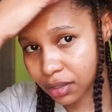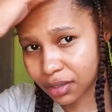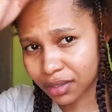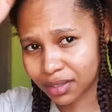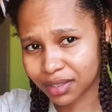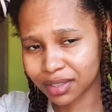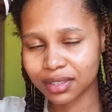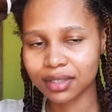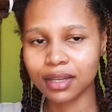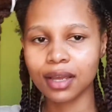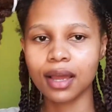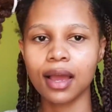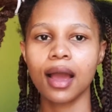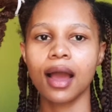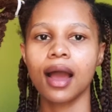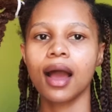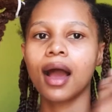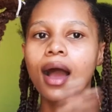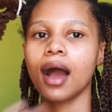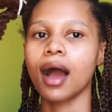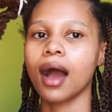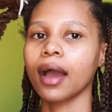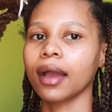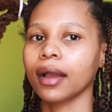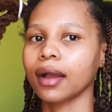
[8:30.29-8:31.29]
because
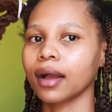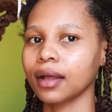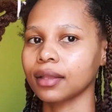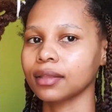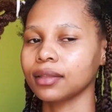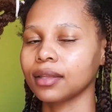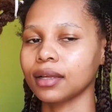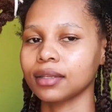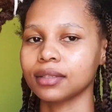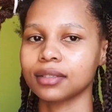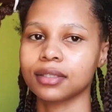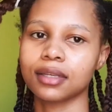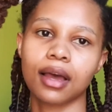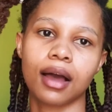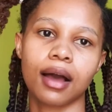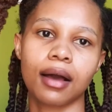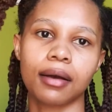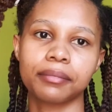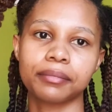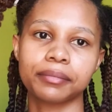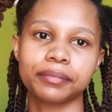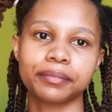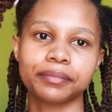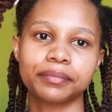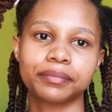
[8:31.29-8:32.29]
I ain't got that
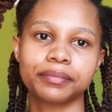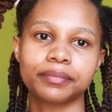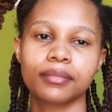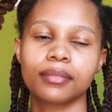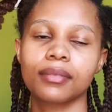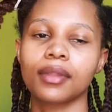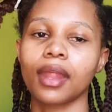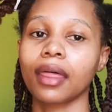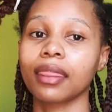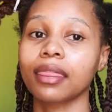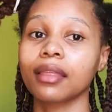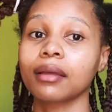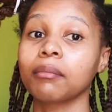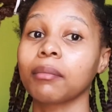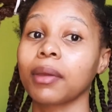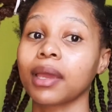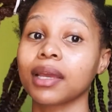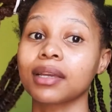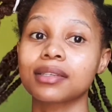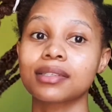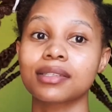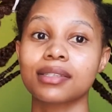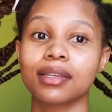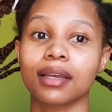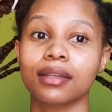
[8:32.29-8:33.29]
time. Nothing
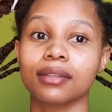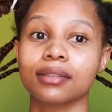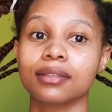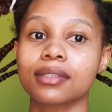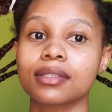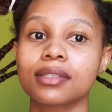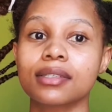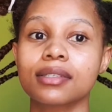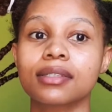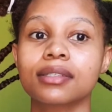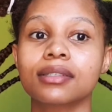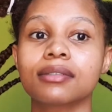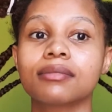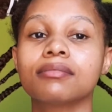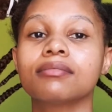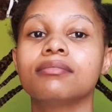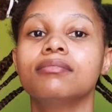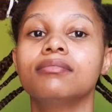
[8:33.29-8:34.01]
makes sense.